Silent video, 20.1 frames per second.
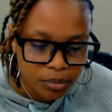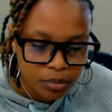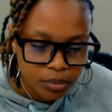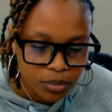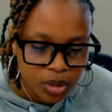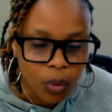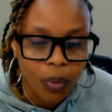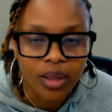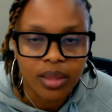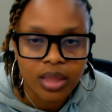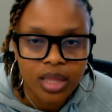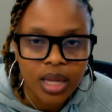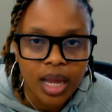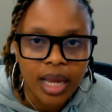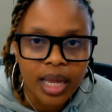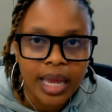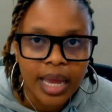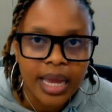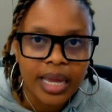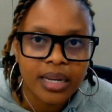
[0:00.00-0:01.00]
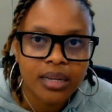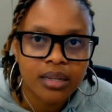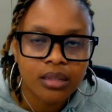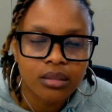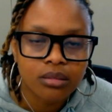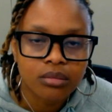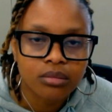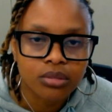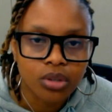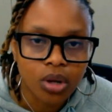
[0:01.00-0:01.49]
The one thing I can
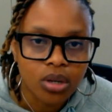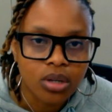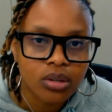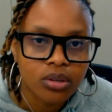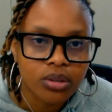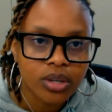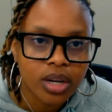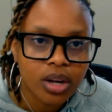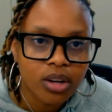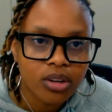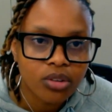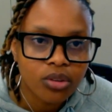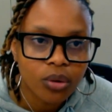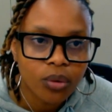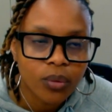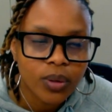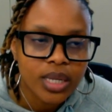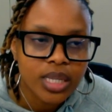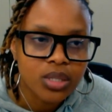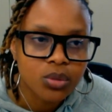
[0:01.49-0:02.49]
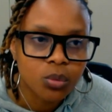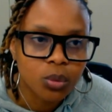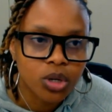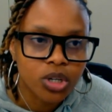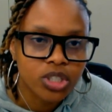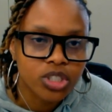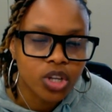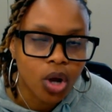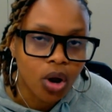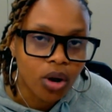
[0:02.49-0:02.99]
not agree on though is
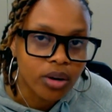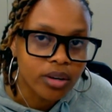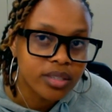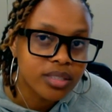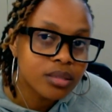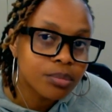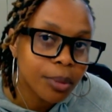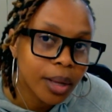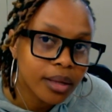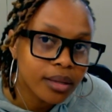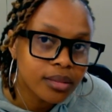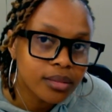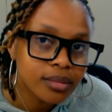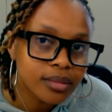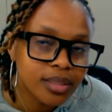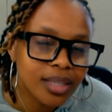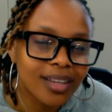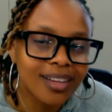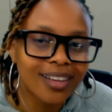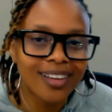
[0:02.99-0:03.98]
words are spells.